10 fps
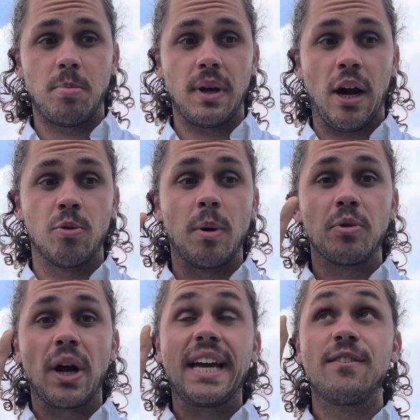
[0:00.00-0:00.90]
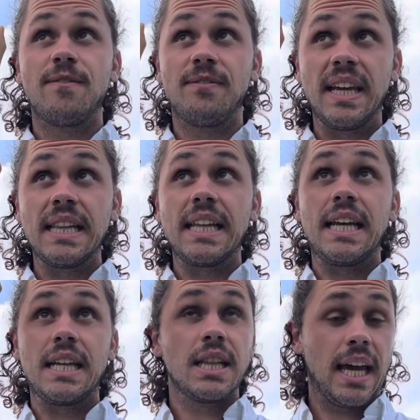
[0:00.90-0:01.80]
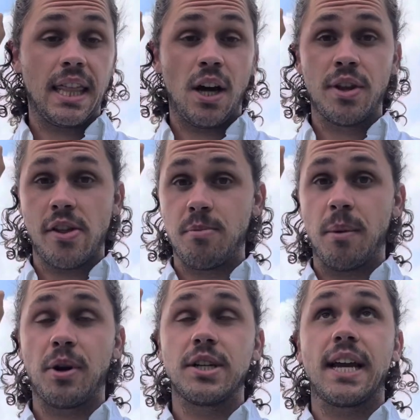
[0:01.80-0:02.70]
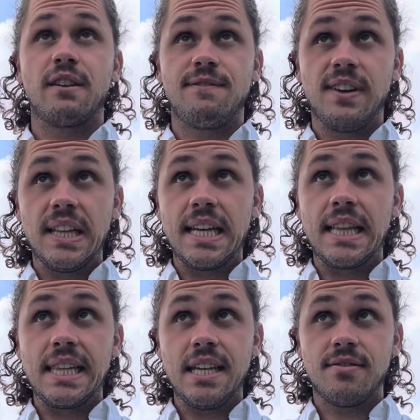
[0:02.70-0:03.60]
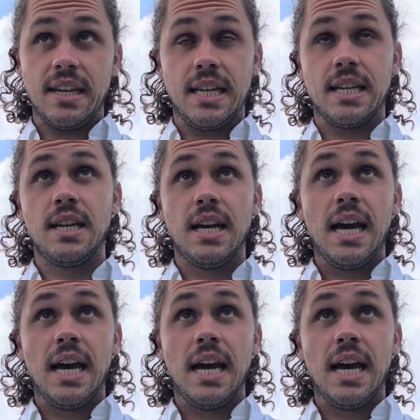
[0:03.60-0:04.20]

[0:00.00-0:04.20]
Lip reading: I remember I could feel it, like all the other memories, I could feel it leaving.